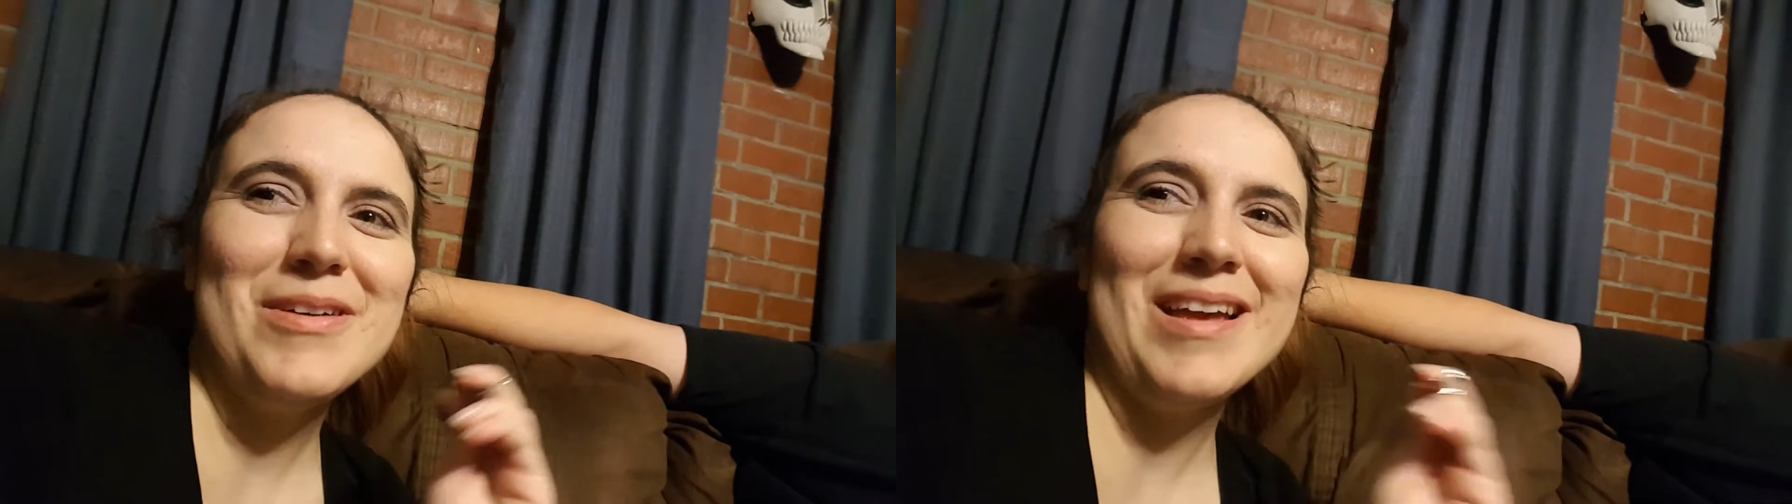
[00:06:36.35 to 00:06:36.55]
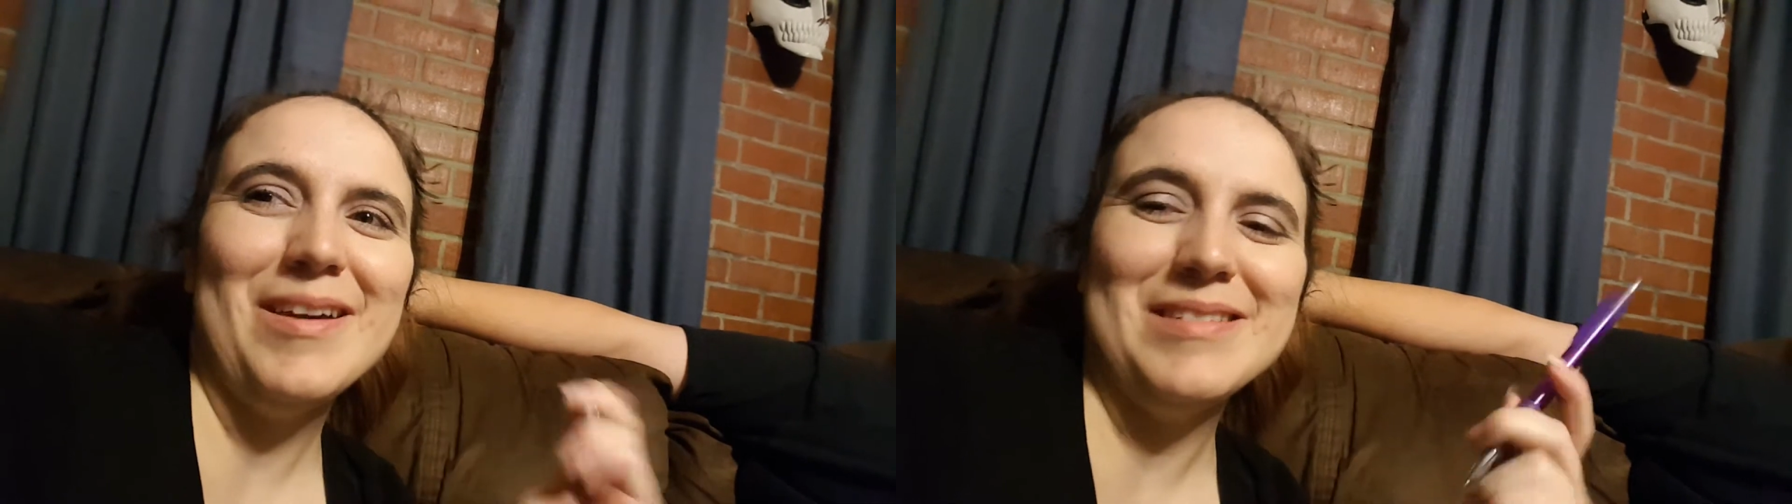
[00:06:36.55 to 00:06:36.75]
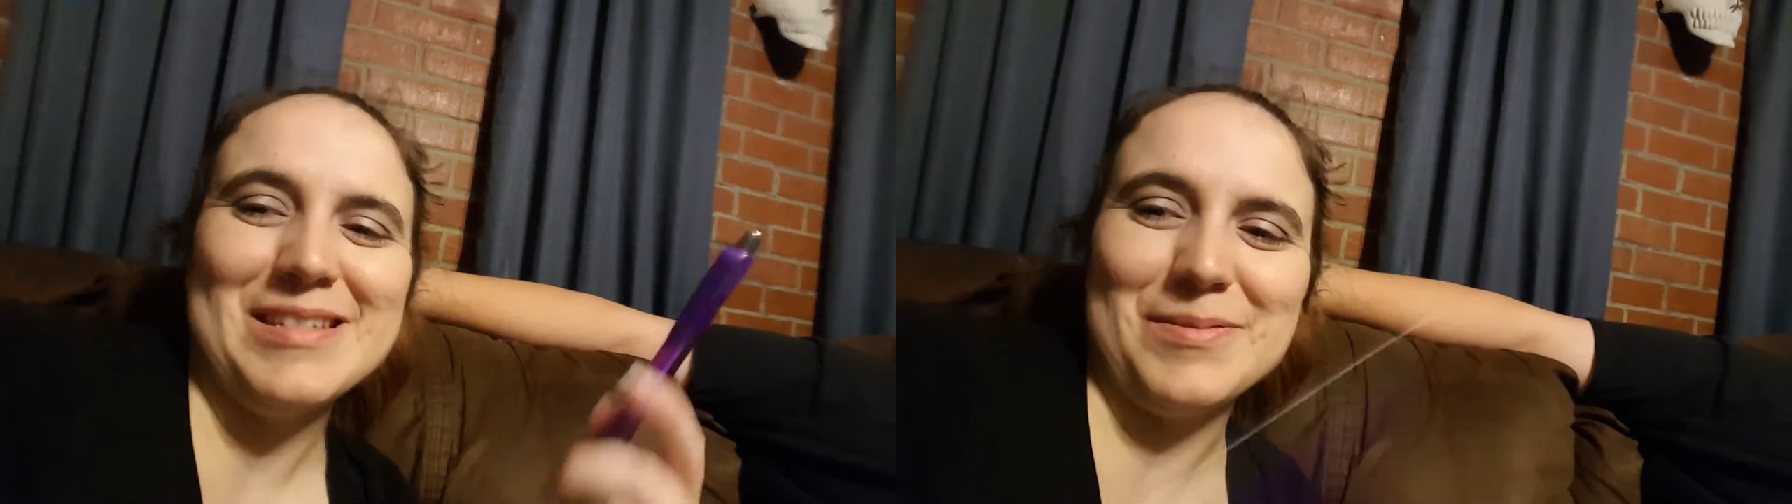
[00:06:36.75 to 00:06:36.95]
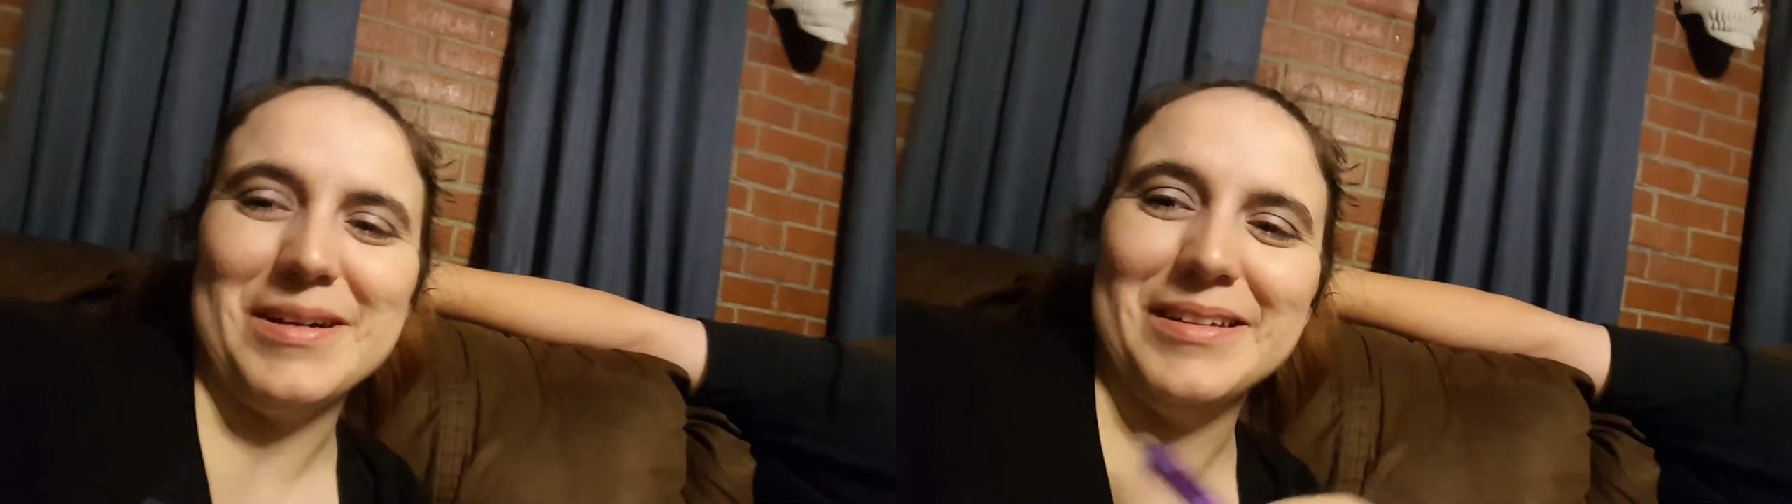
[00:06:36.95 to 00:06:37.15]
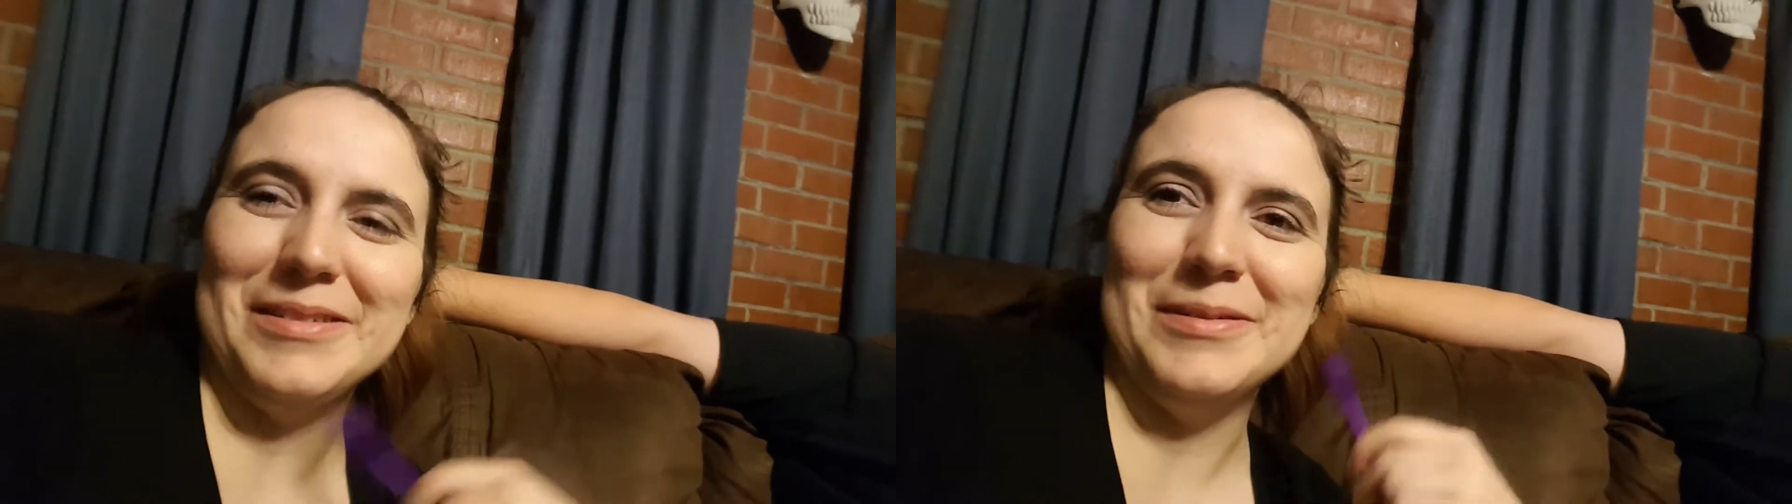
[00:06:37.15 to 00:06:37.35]
okay with
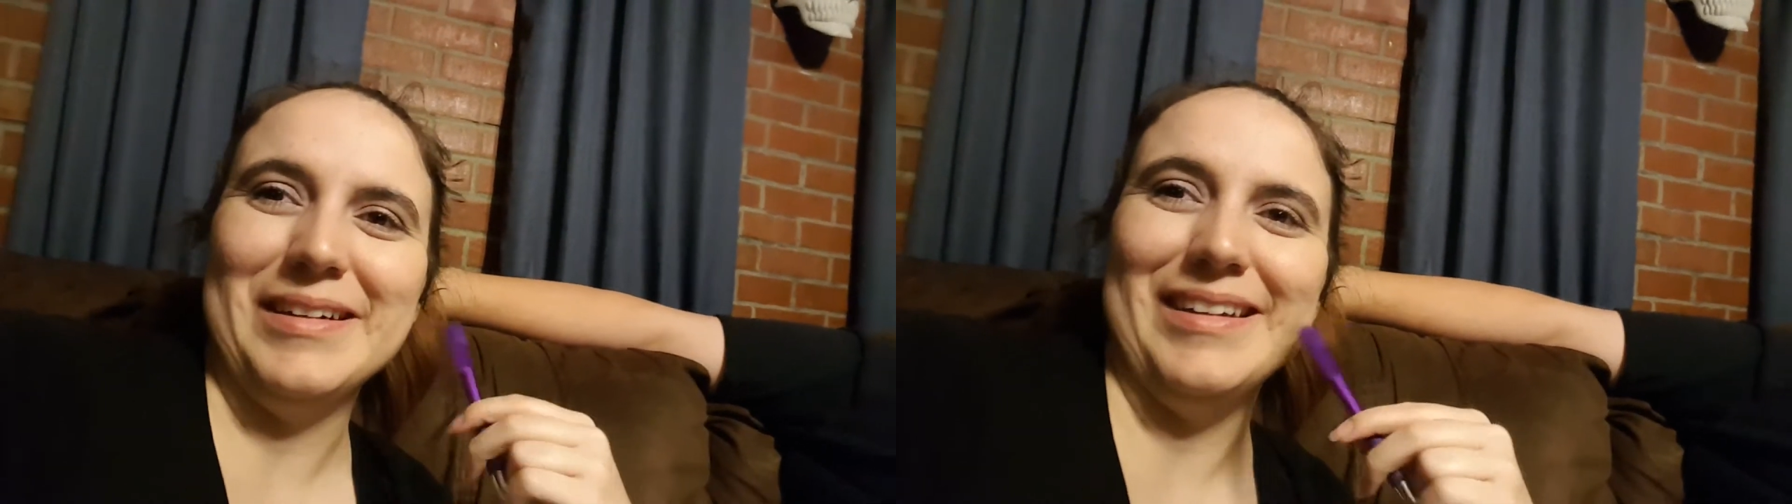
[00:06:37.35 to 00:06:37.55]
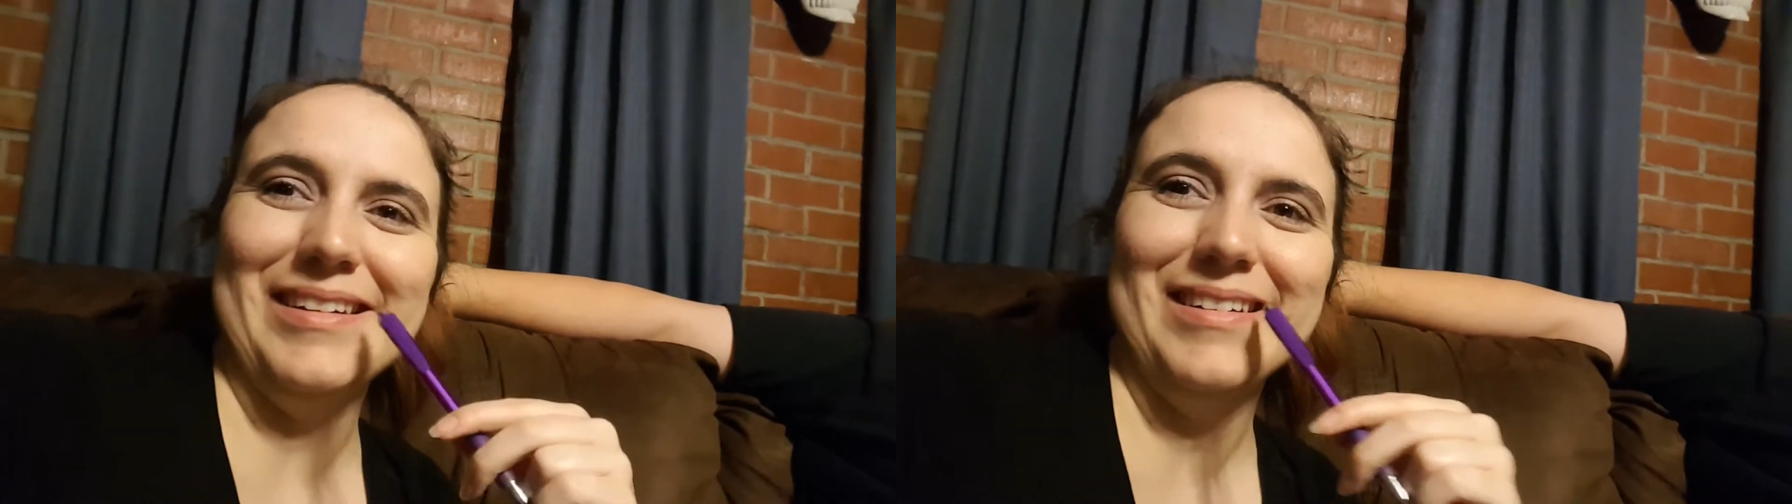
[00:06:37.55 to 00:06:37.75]
Swan Queen.